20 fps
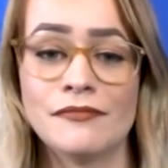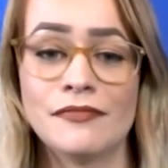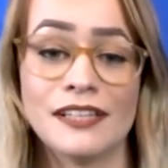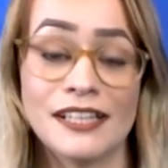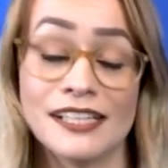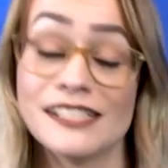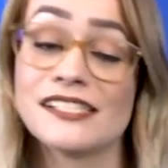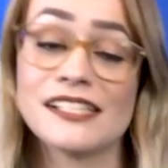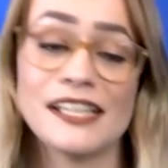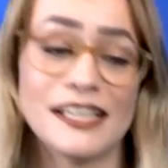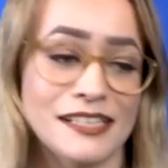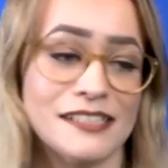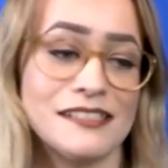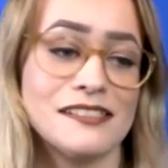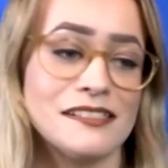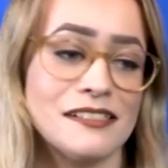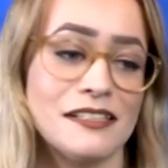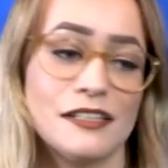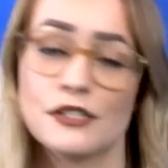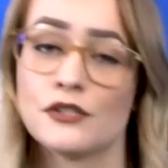this
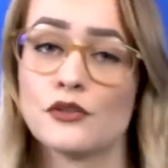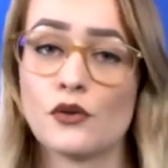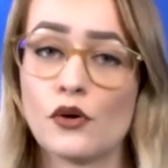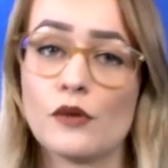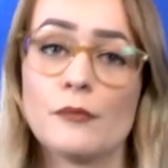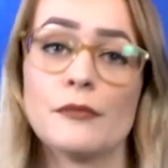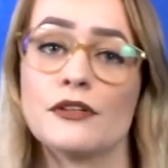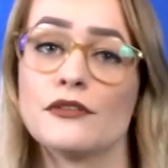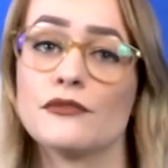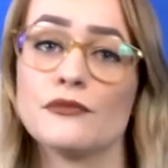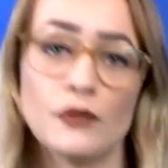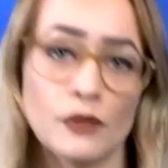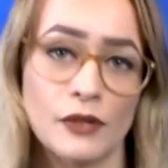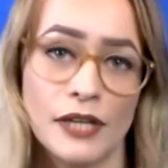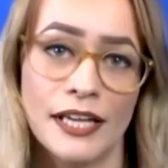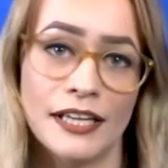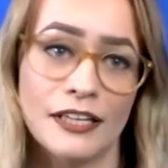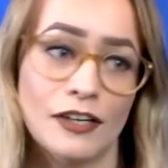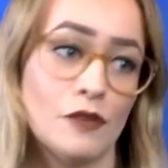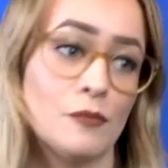is a dormant
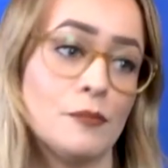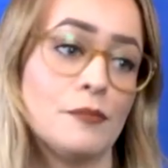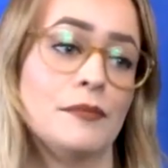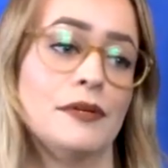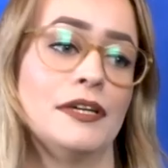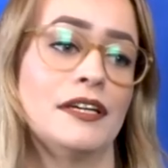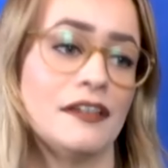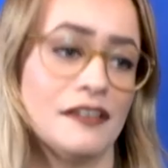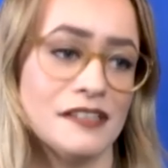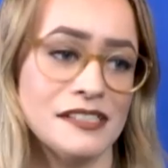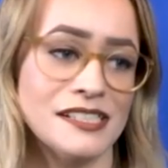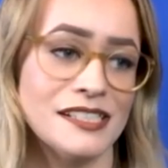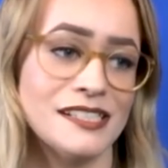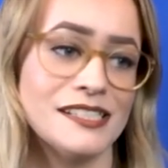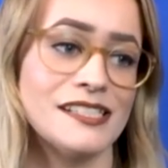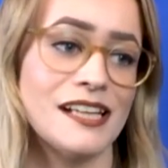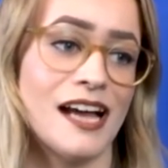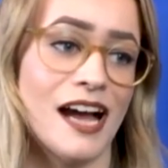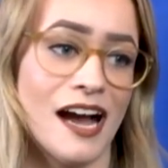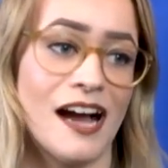volcano because
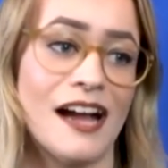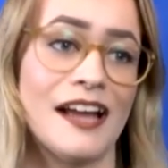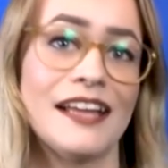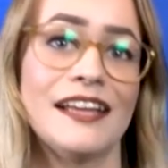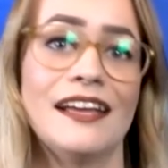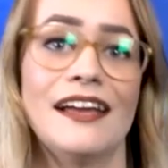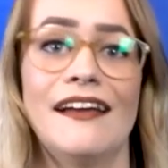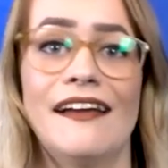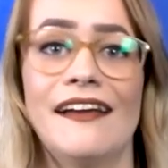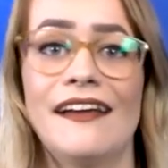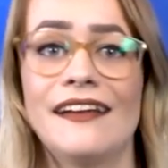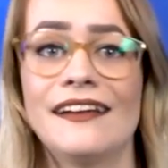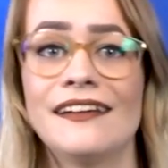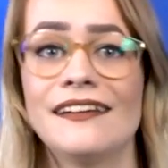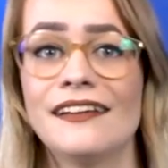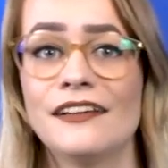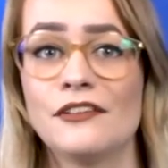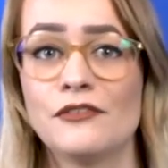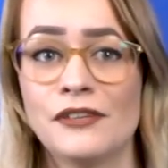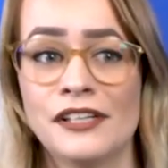it's high
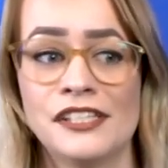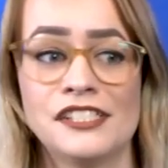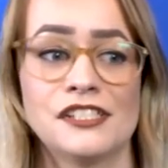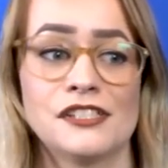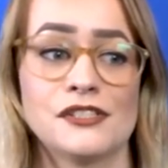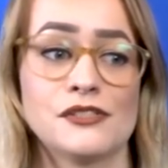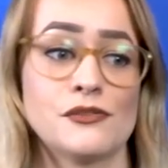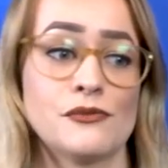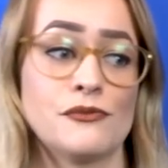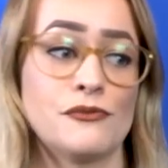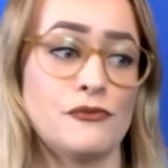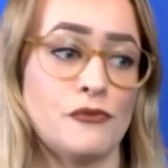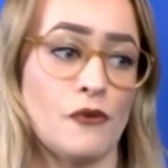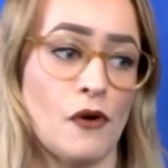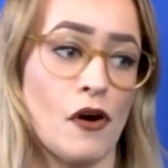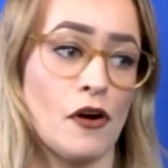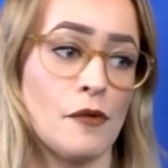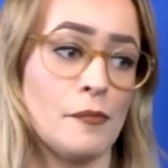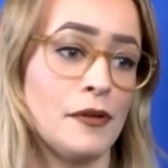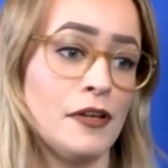and it reaches
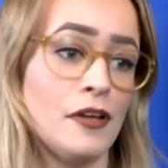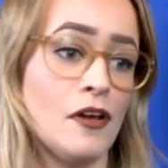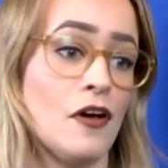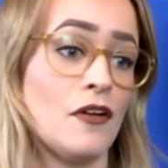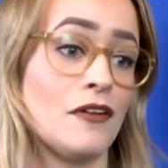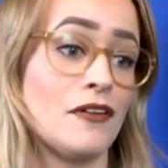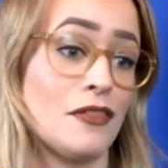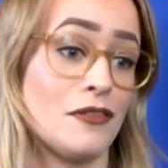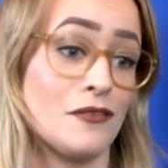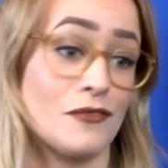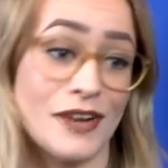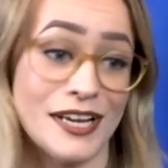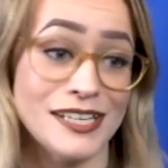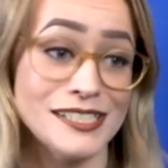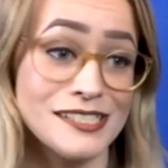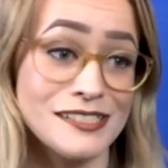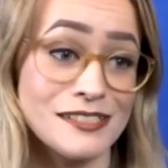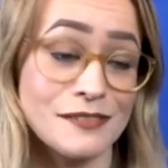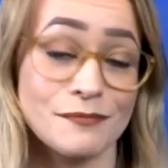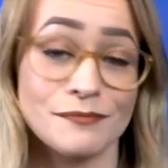far beyond the
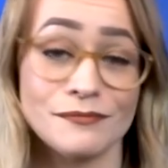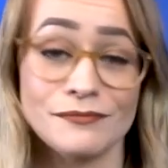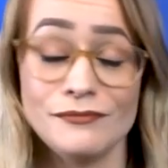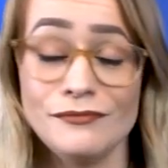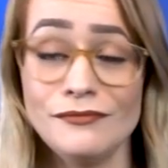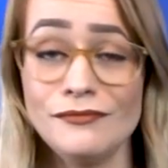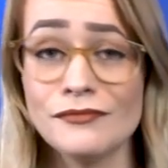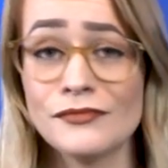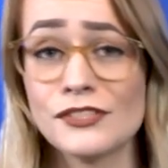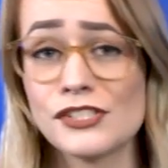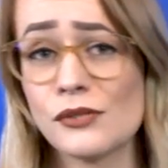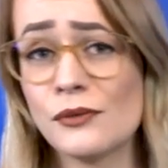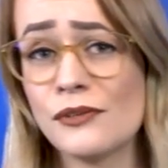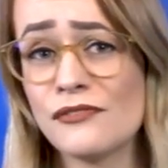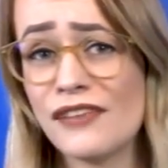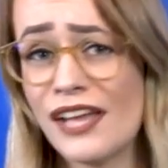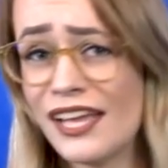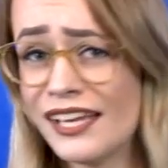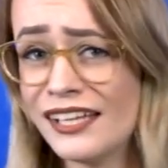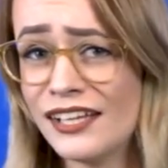rest. So
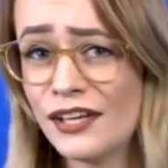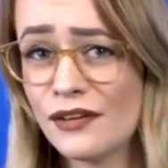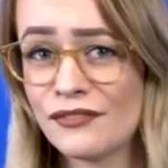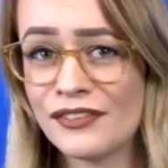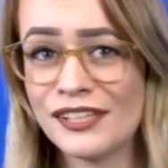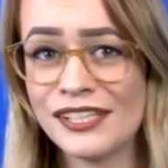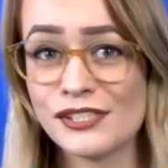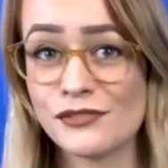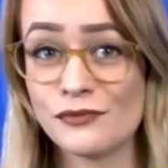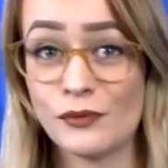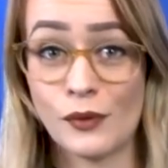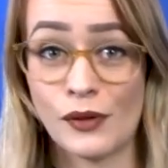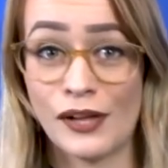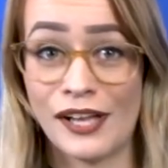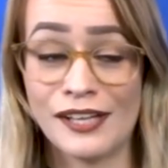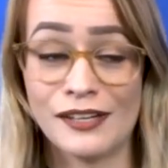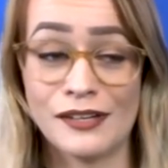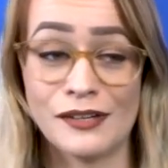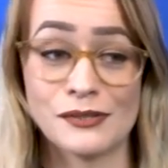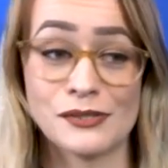if any of these
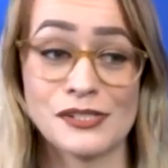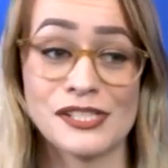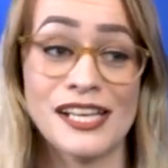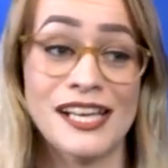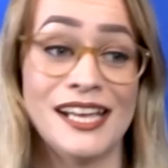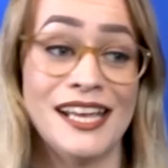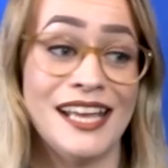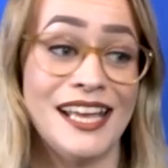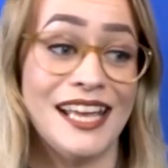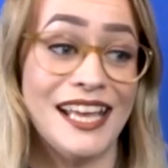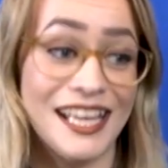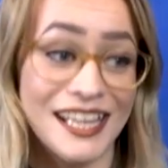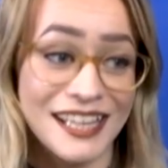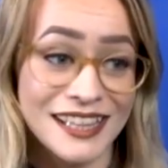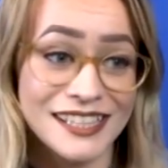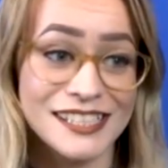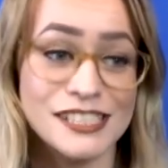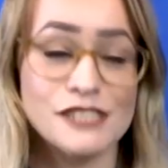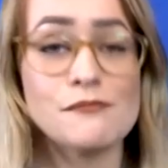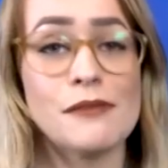volcanoes
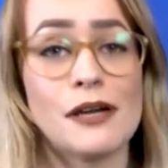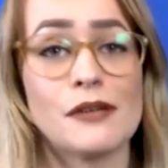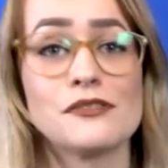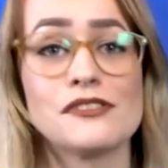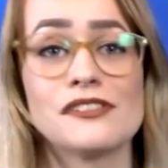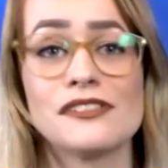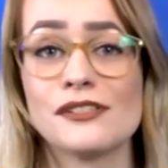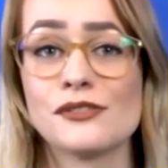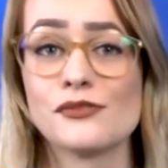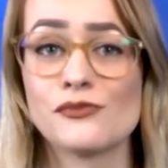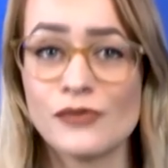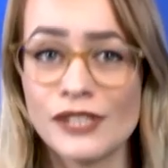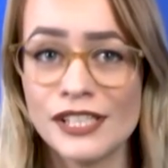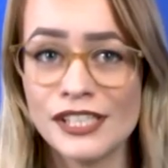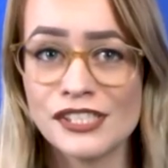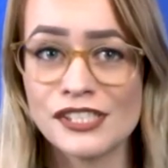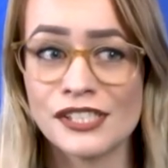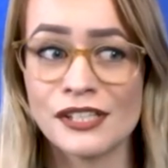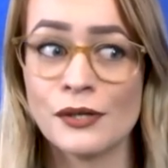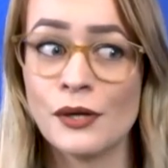in this mountainous
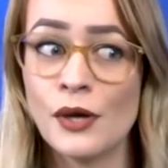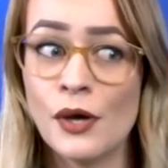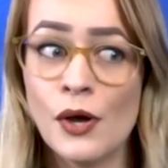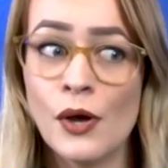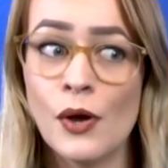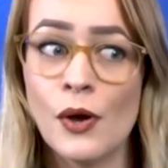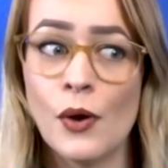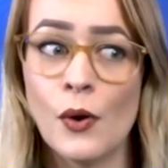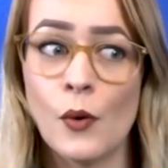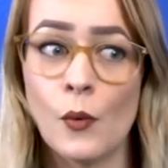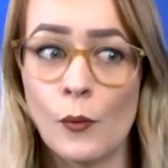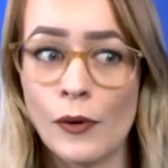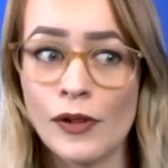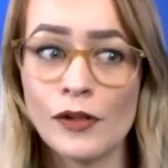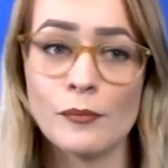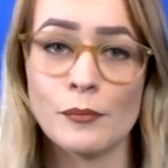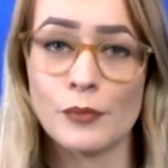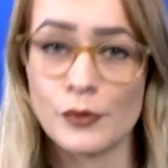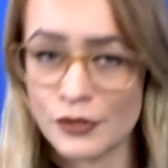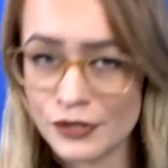region
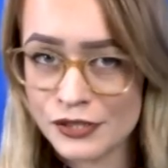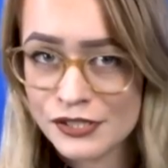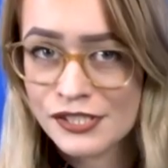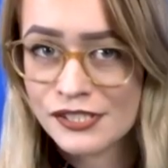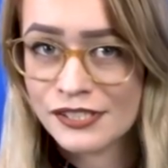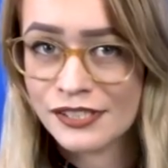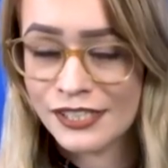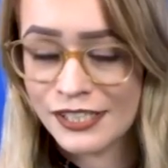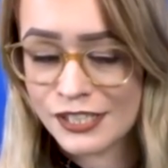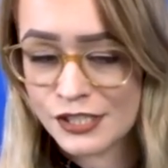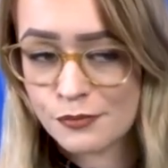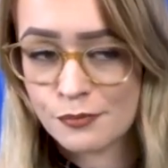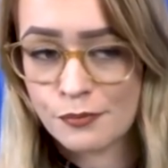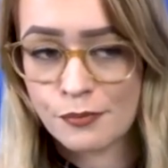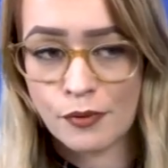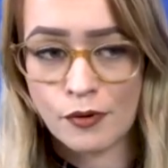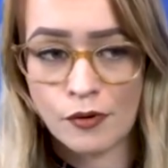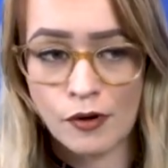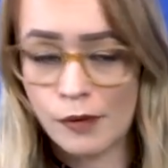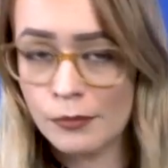will burst, it's
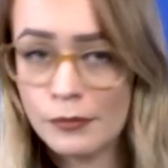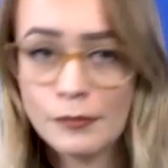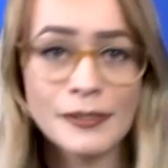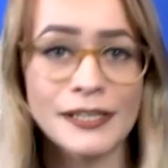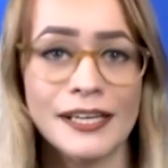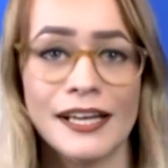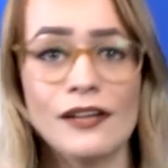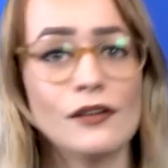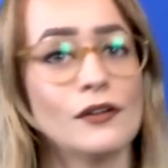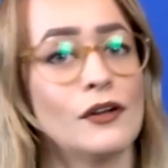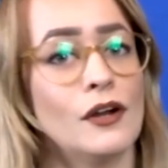probably El